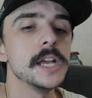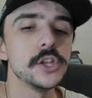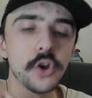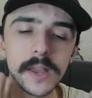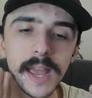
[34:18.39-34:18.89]

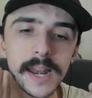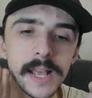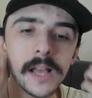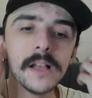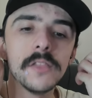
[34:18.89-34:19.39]
You're
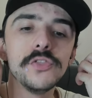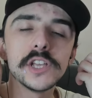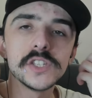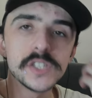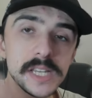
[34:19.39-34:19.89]
getting
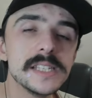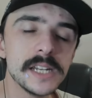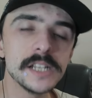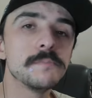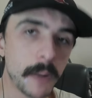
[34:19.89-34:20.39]
the
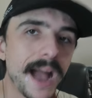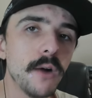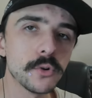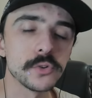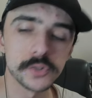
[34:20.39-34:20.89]
seasoning
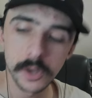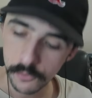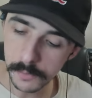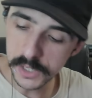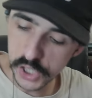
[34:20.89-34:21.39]
powders
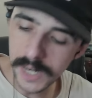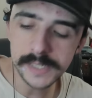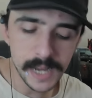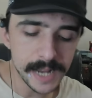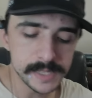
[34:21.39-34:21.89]
from the
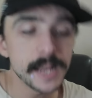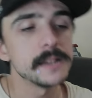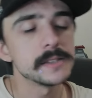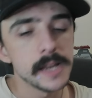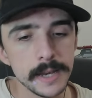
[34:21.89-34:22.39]
Chinese guy's
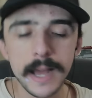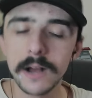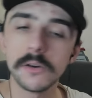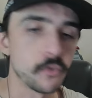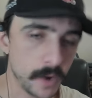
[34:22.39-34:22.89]
hands.
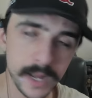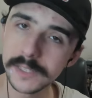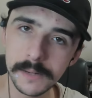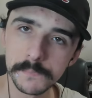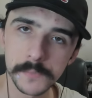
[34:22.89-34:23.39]
Now,
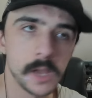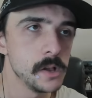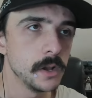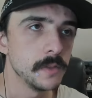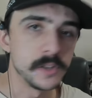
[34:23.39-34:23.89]
granted,
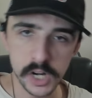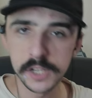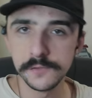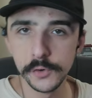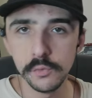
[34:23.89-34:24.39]
the
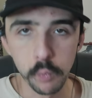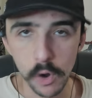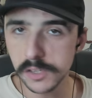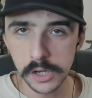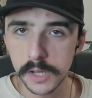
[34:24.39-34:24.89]
Chinese food
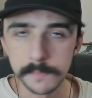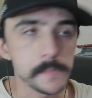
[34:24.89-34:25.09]
wasn't good.